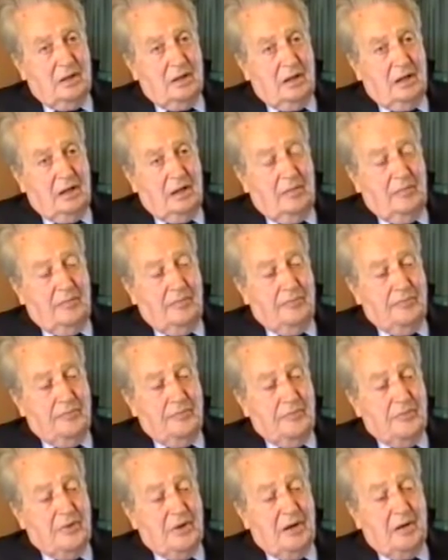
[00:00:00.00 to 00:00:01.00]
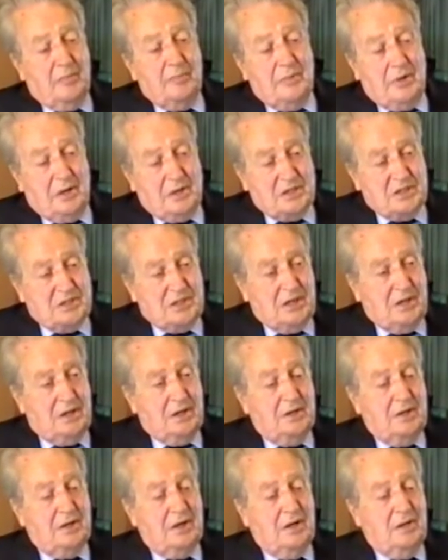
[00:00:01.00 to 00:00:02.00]
the headmaster
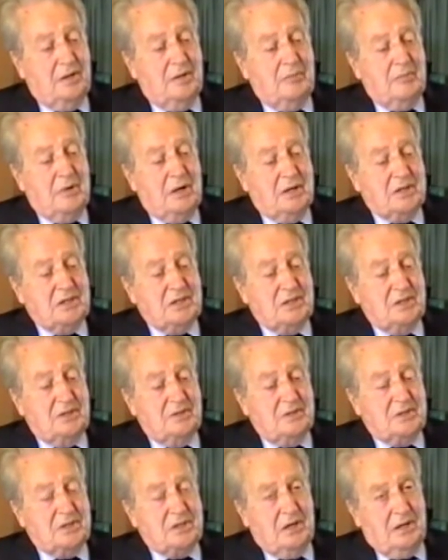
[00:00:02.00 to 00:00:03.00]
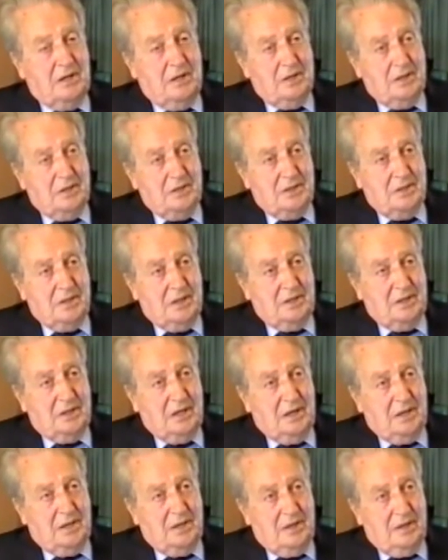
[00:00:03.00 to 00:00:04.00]
and the master scholars at
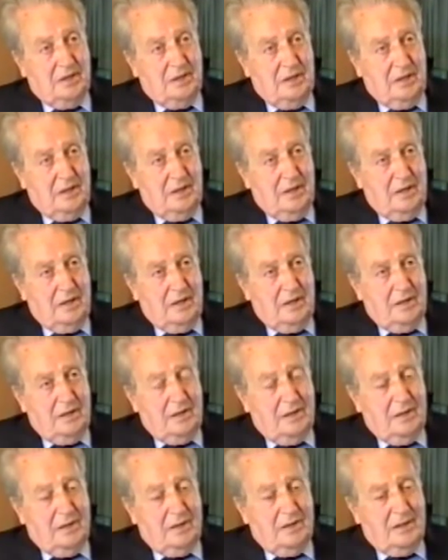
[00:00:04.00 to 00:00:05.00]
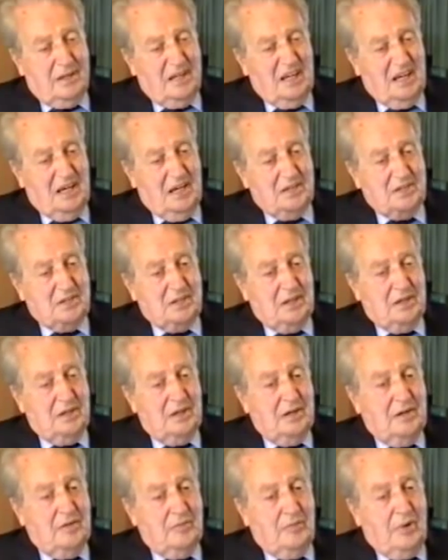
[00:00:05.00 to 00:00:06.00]
Eton, and he said,
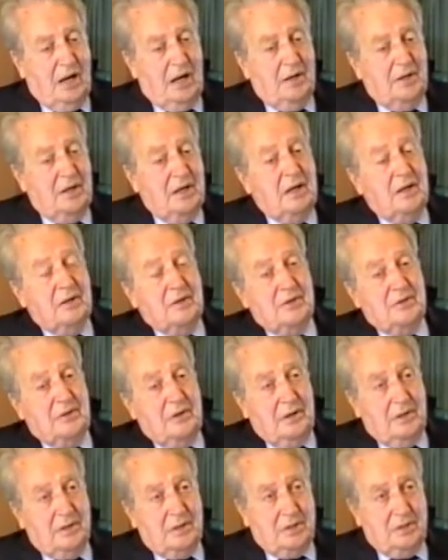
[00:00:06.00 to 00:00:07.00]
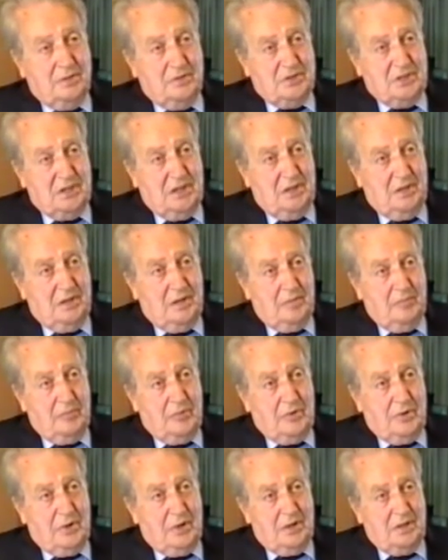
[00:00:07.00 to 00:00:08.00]
why on earth aren't you sending
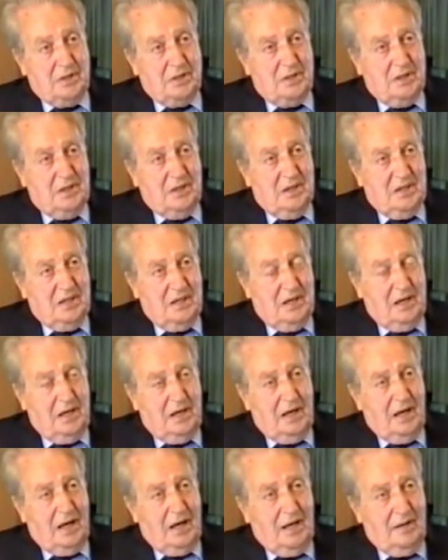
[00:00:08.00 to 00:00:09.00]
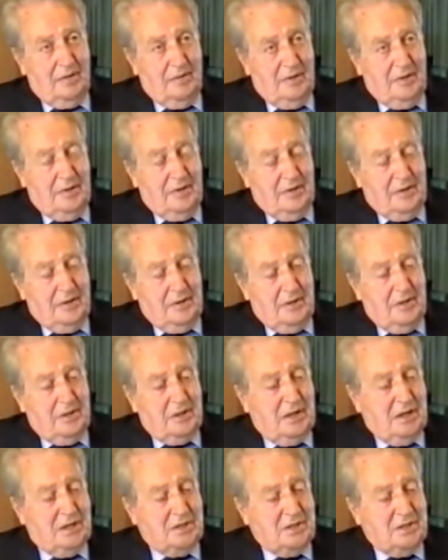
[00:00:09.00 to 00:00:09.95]
boys here? And I